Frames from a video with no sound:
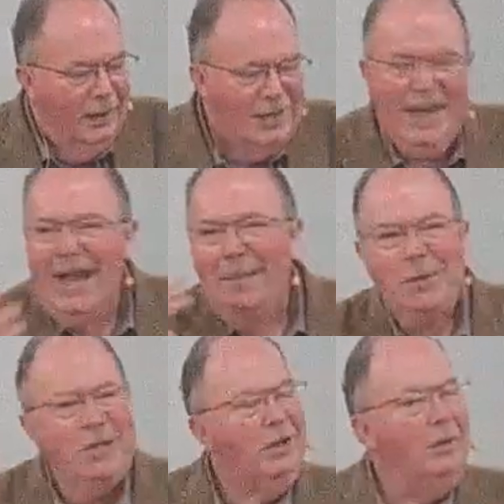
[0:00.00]
is
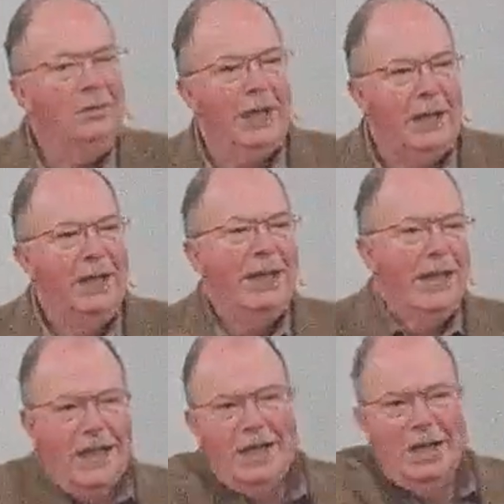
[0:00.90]
absolutely
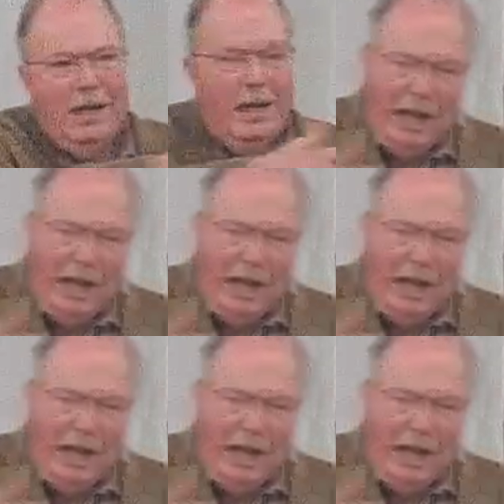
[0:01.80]
in